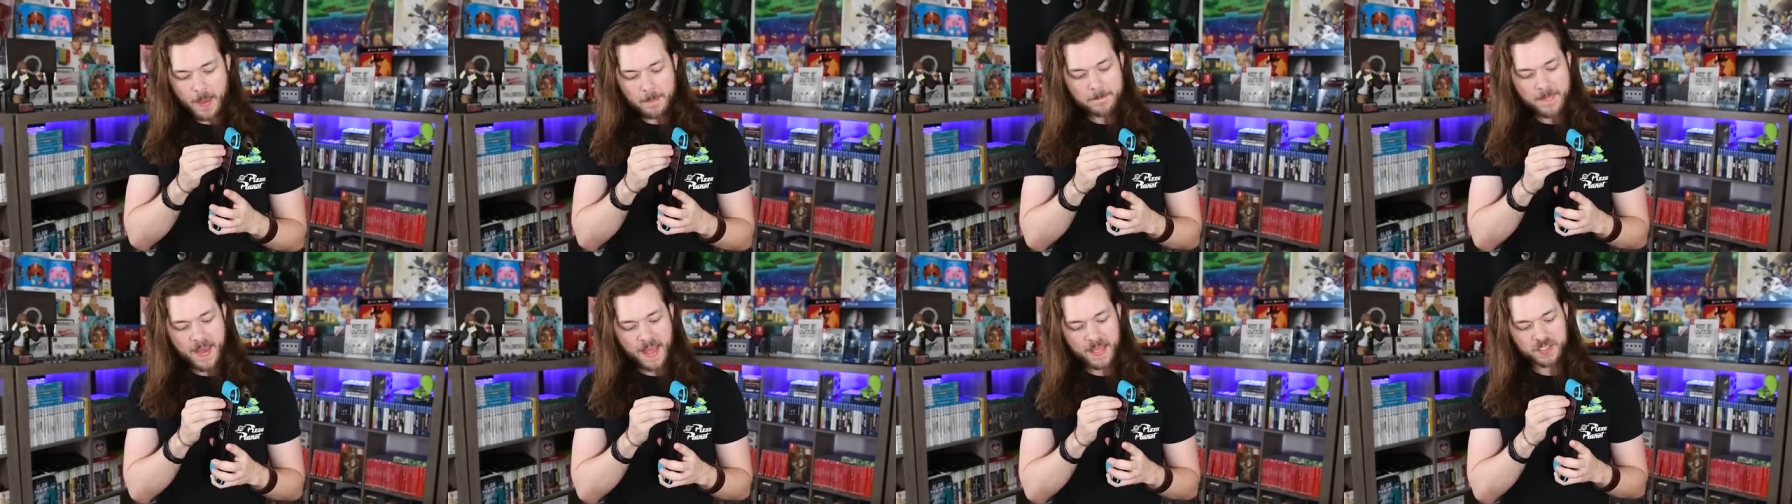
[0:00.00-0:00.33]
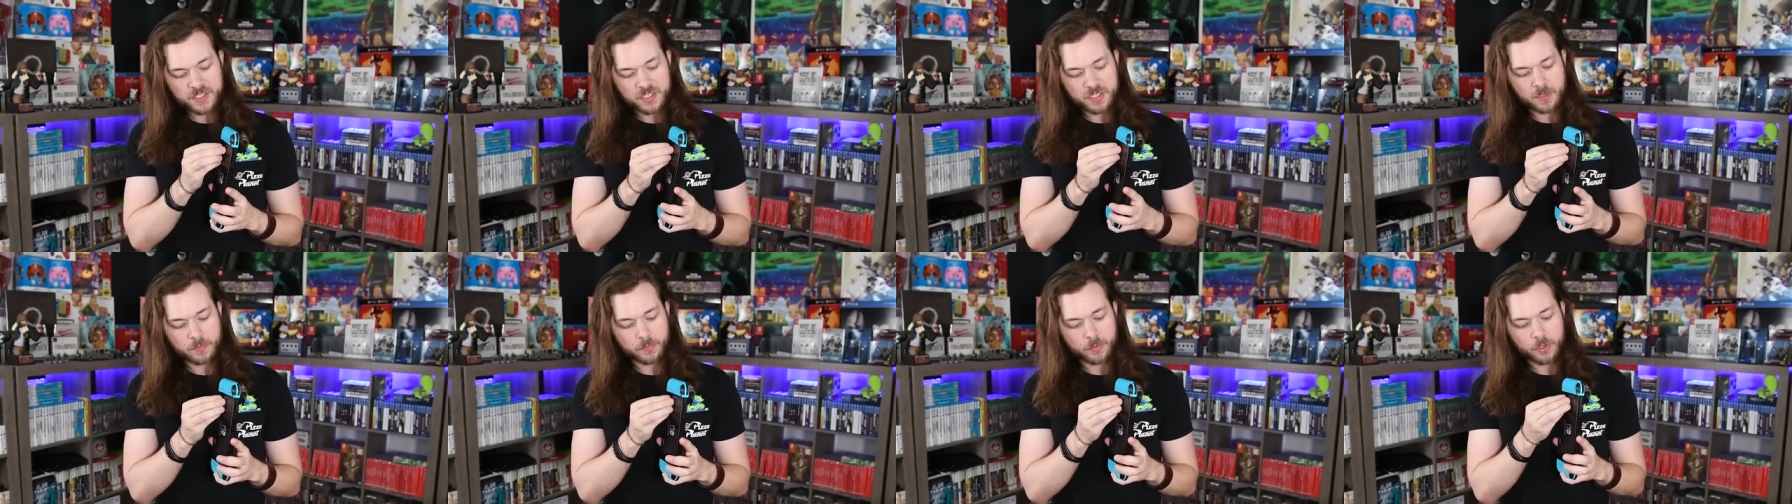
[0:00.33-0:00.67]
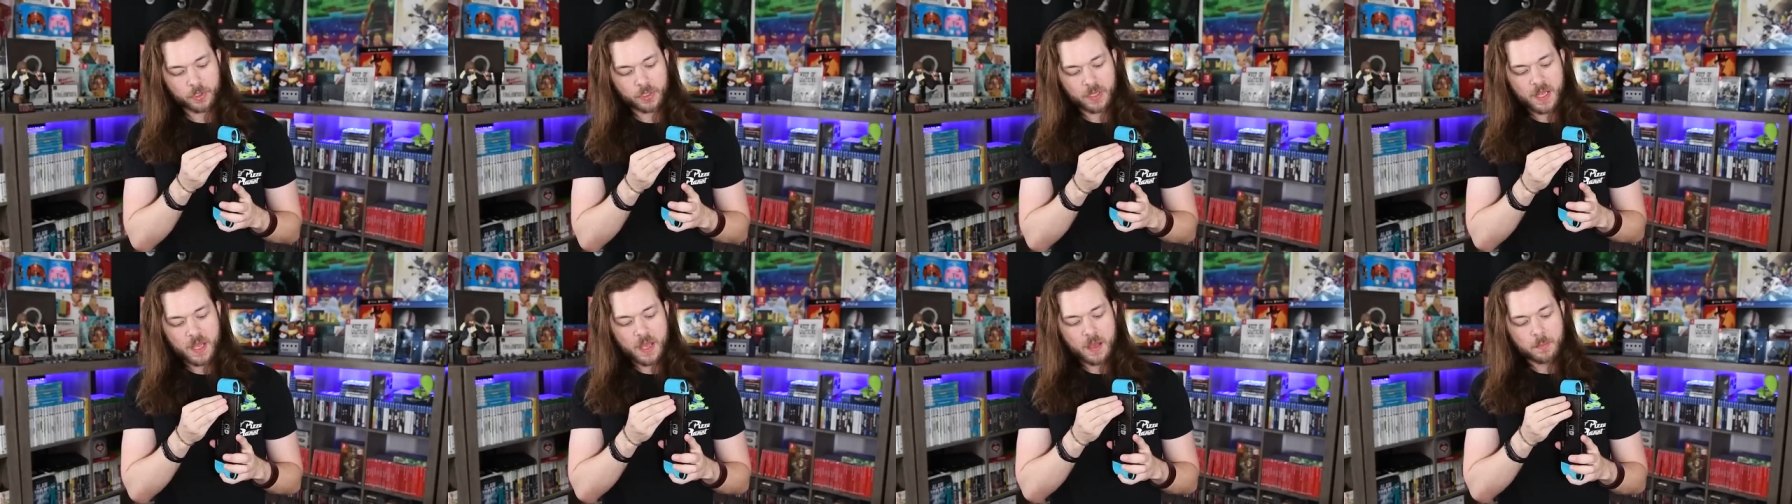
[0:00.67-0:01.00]

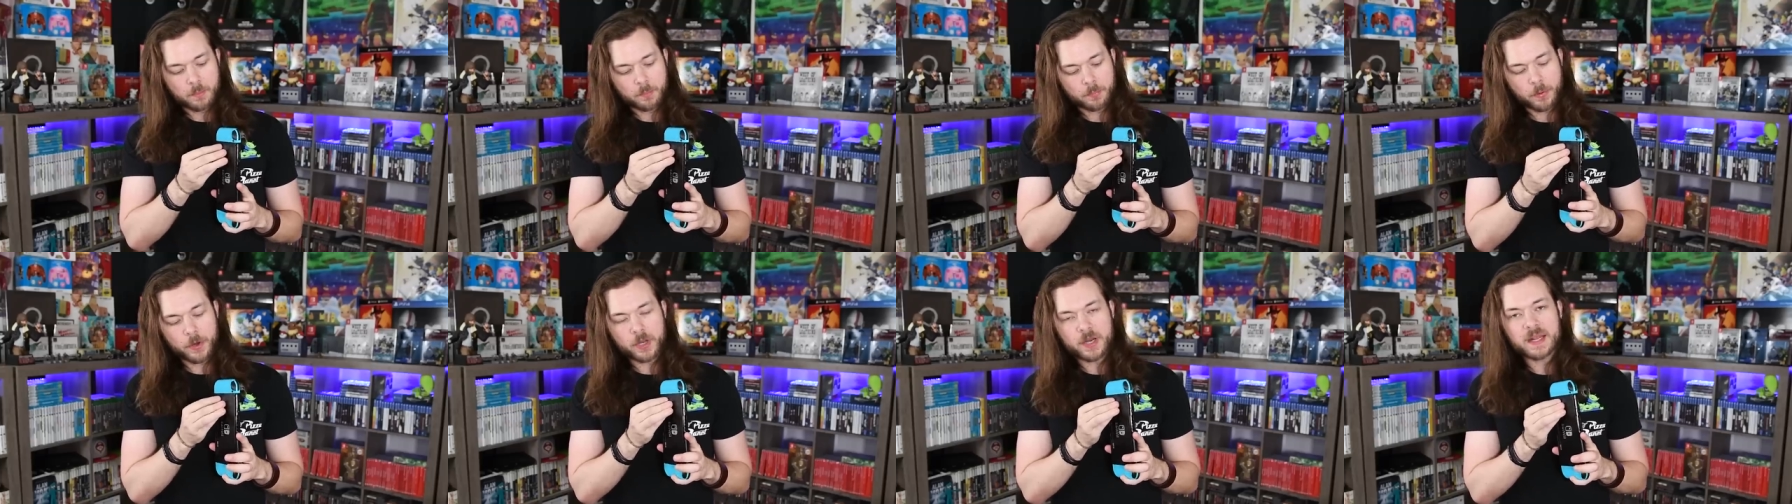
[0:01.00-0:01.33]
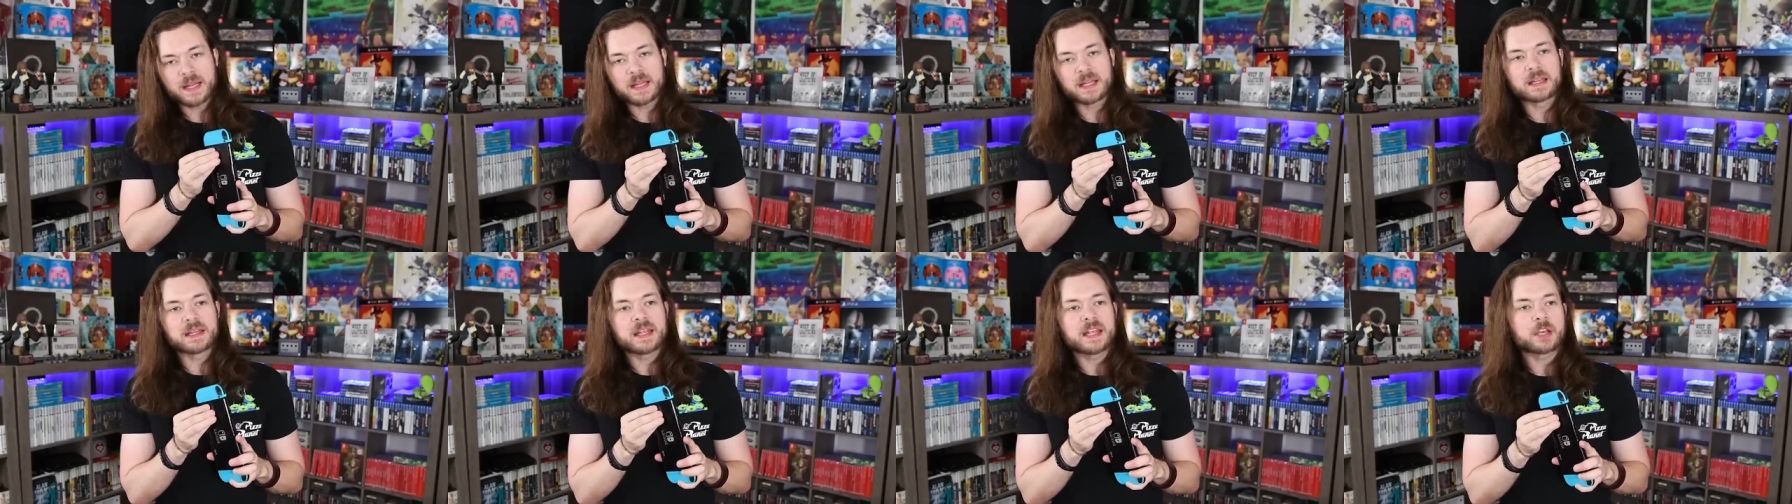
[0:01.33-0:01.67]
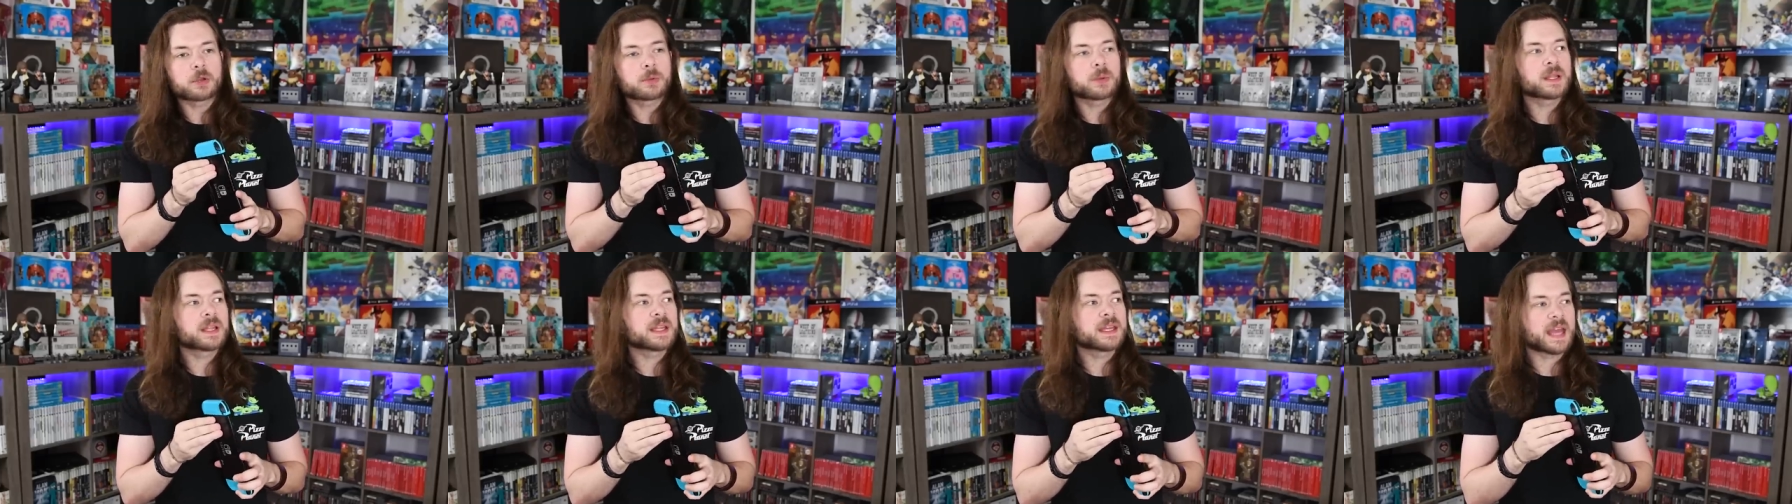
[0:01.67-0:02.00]
imaginable, but it
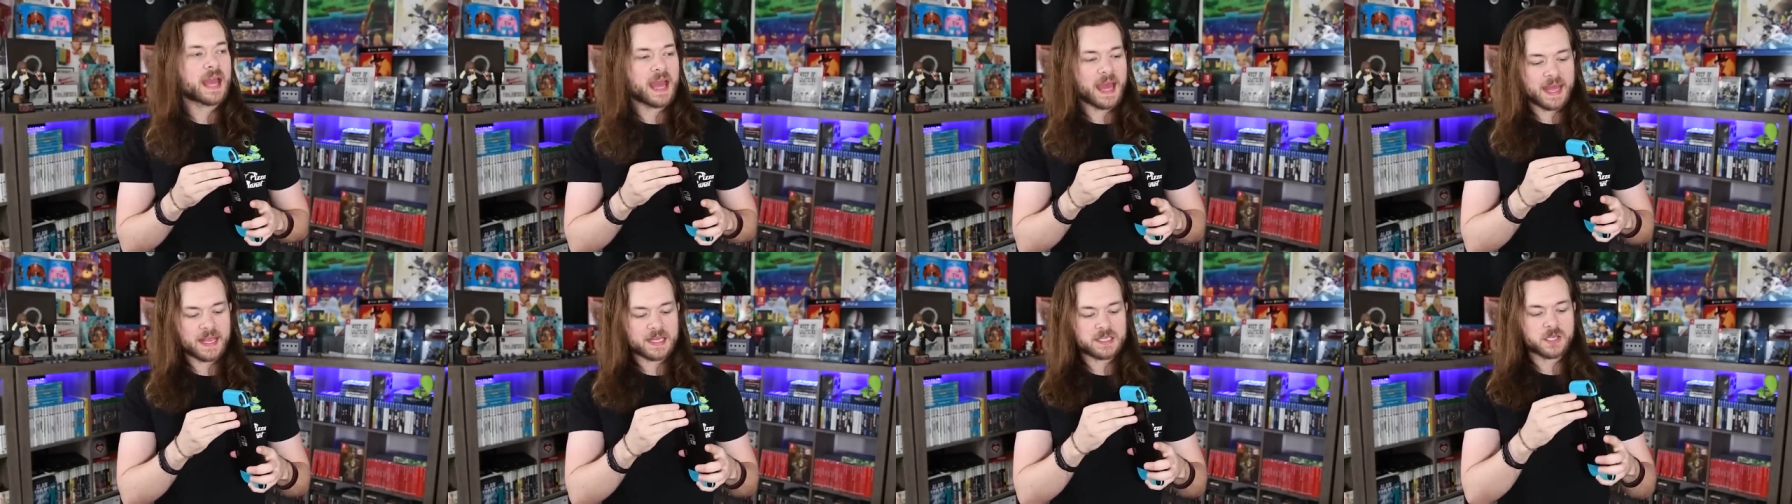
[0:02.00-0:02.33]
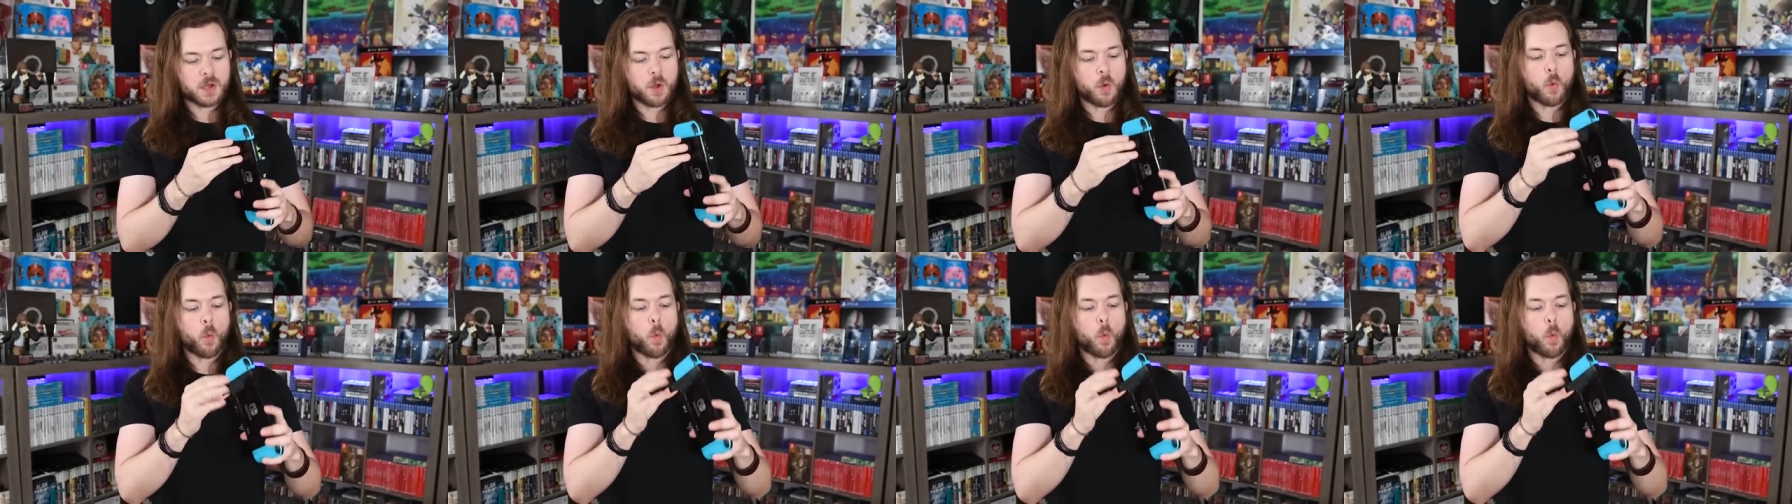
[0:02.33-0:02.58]
literally has